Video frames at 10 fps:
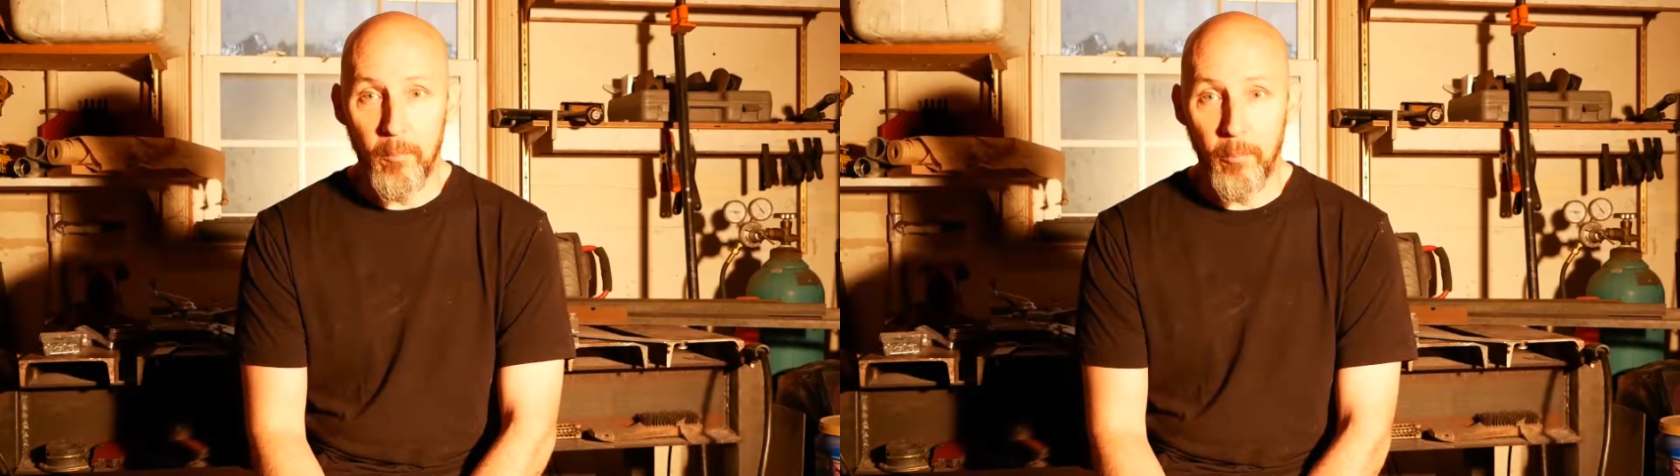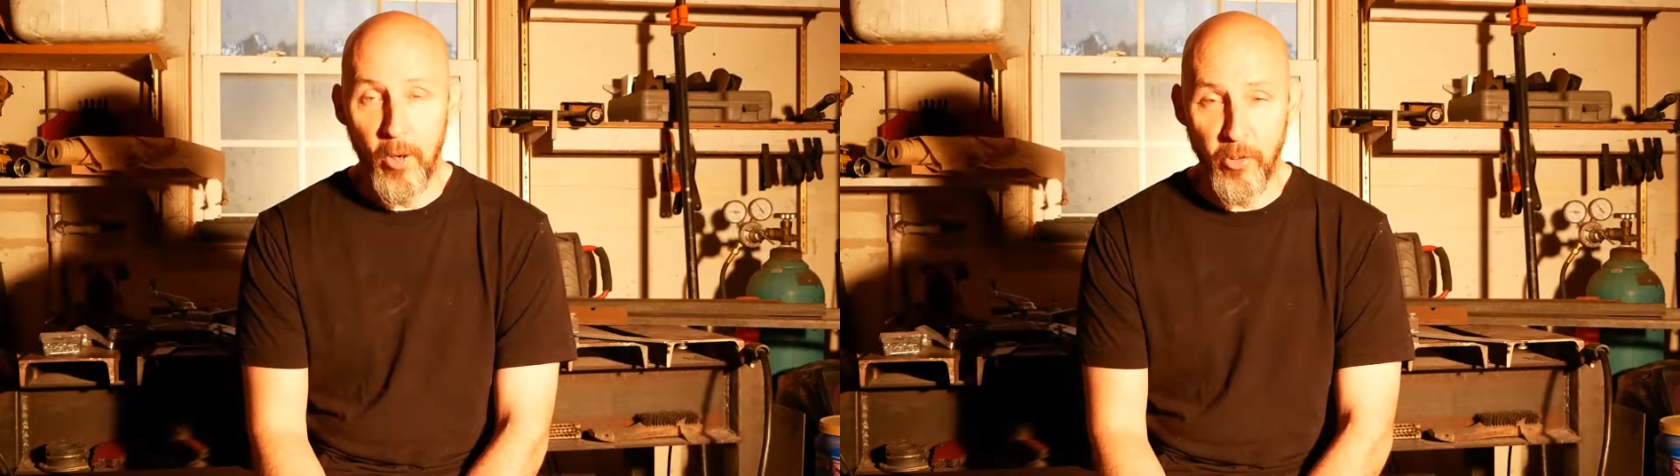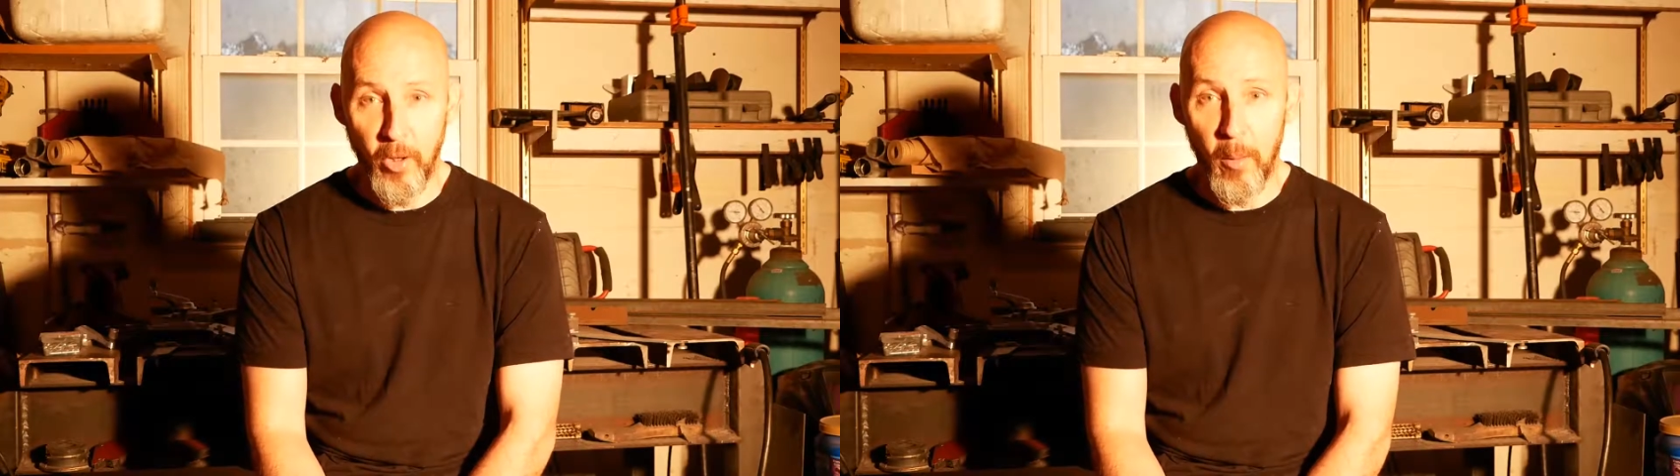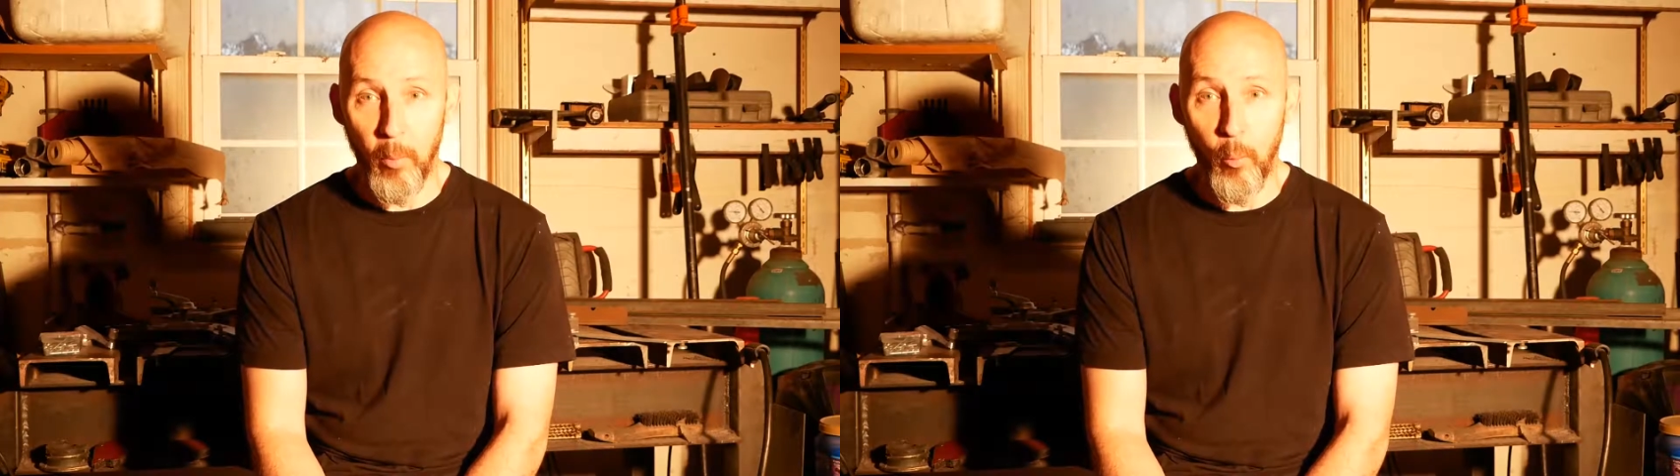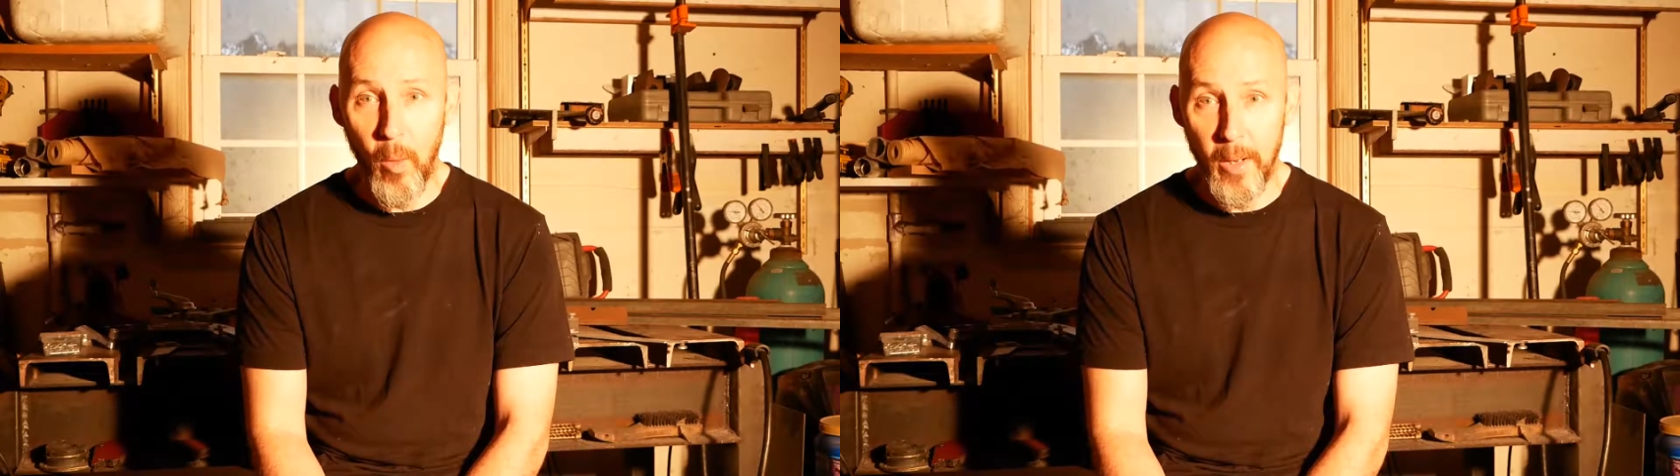Project
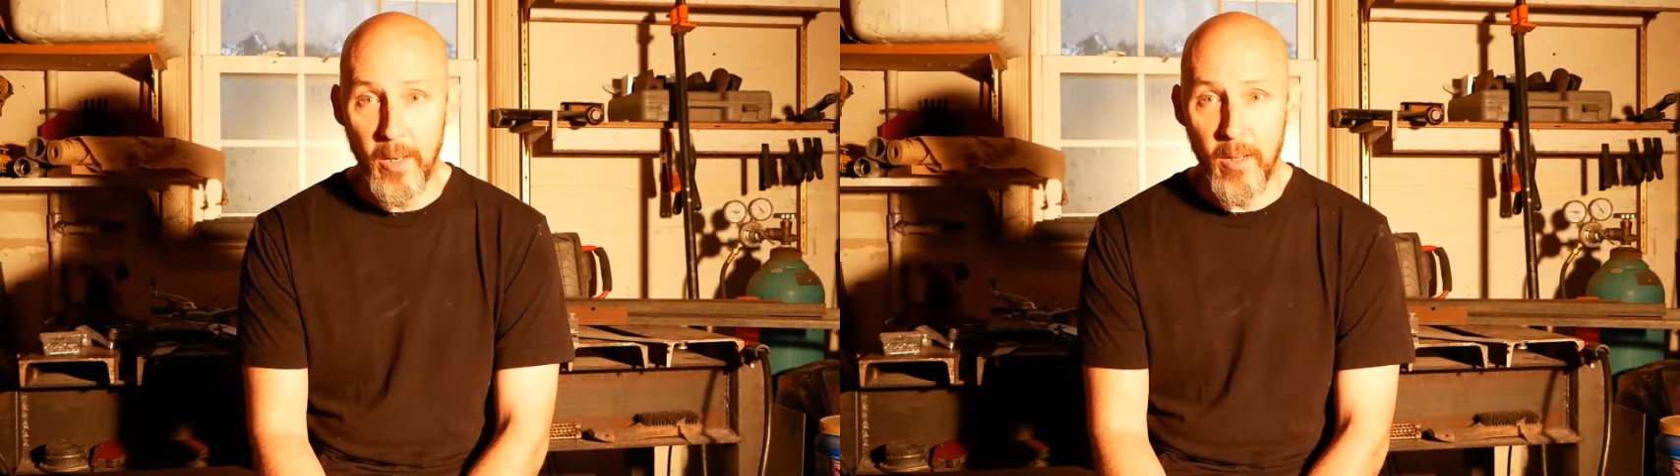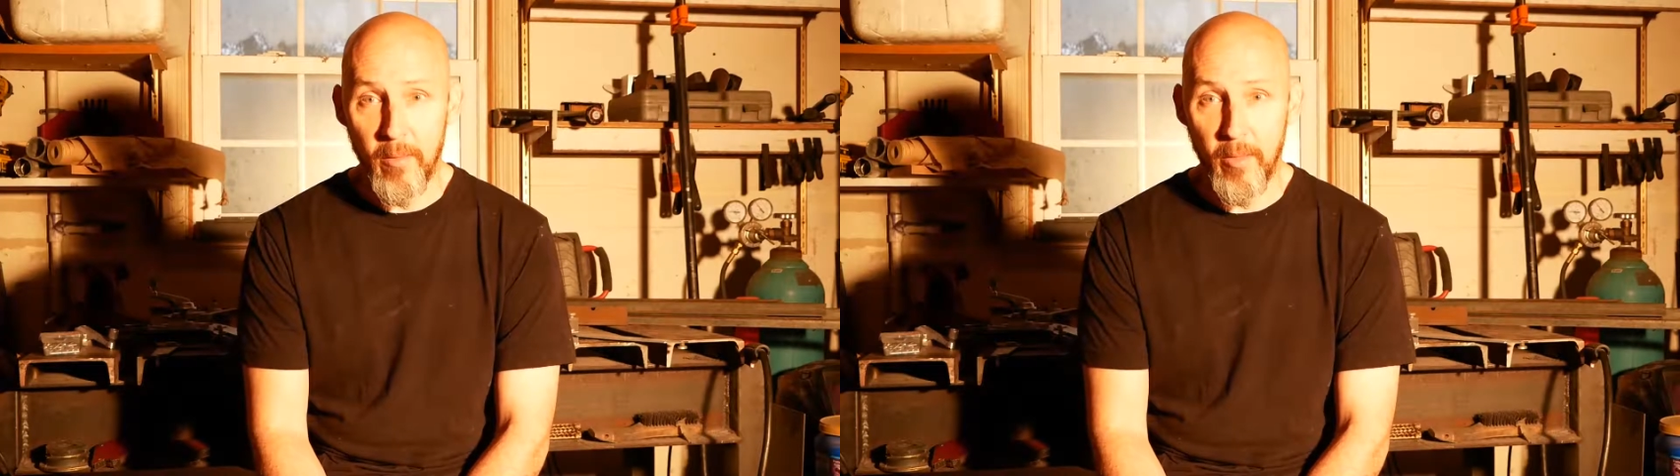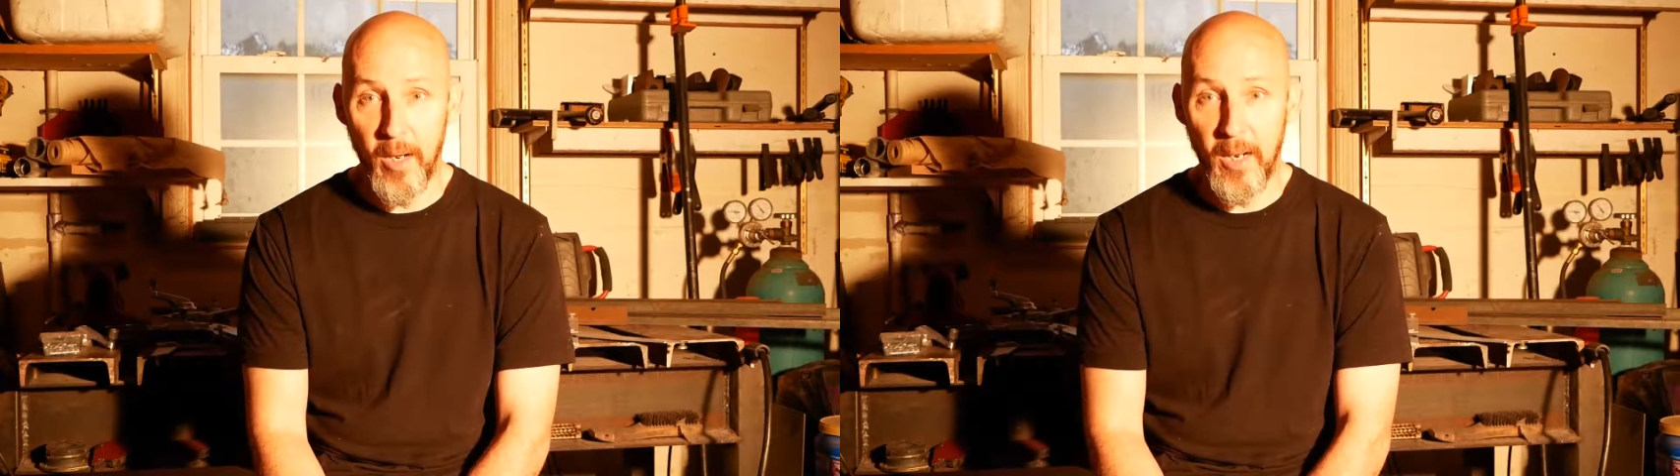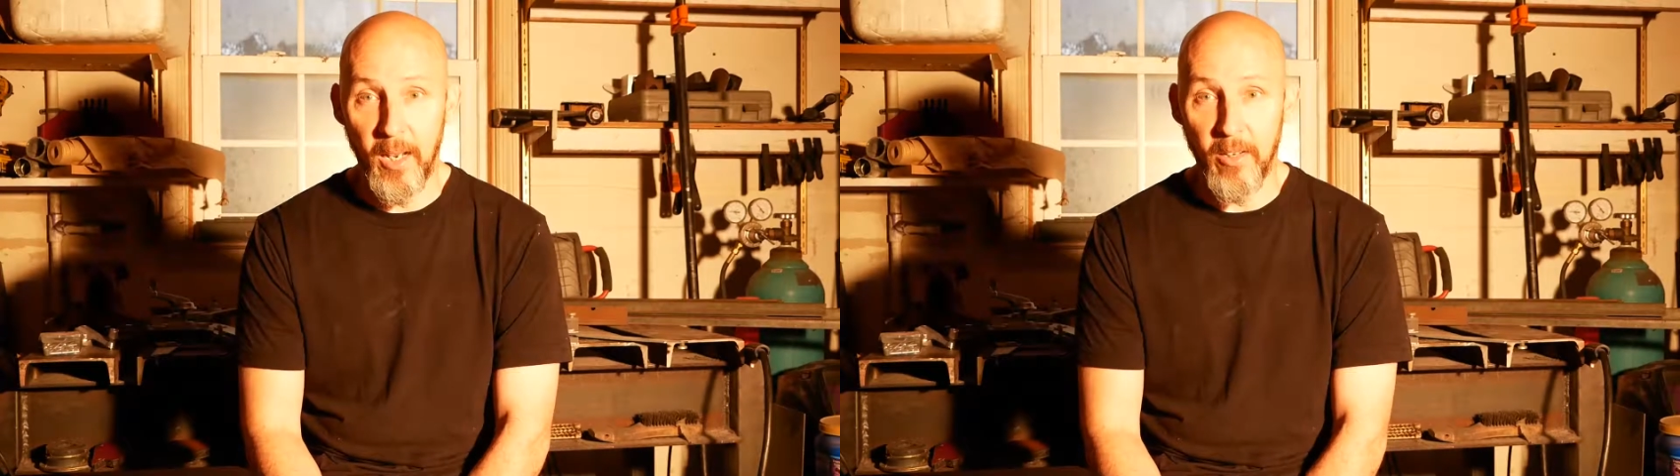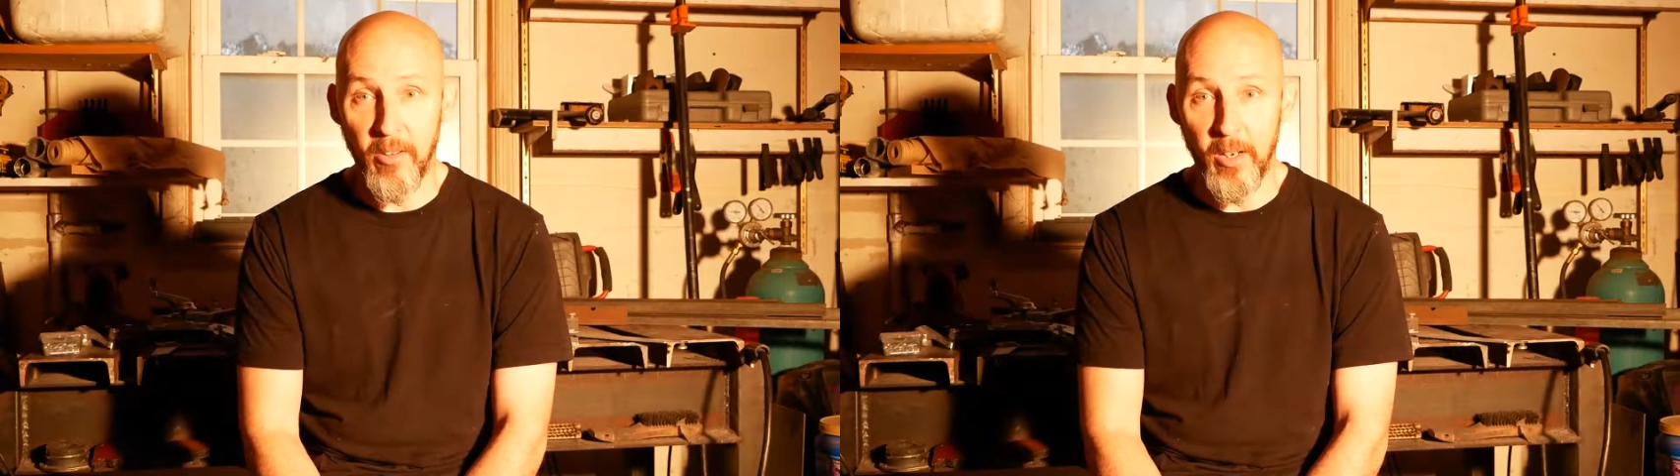number one that I
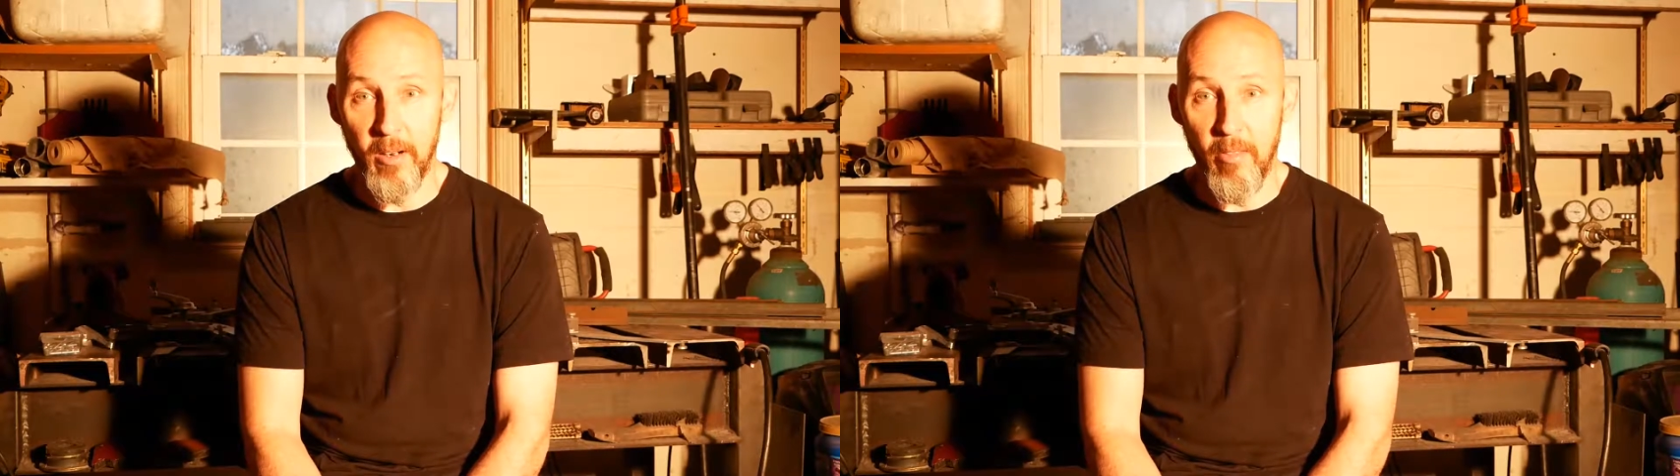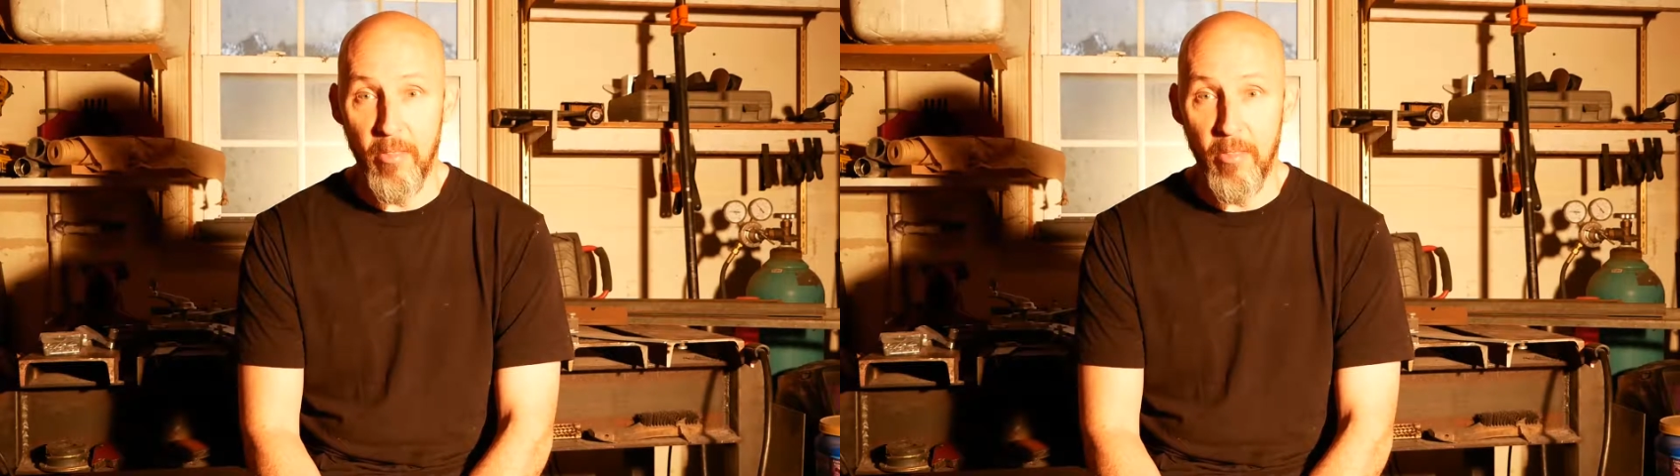got done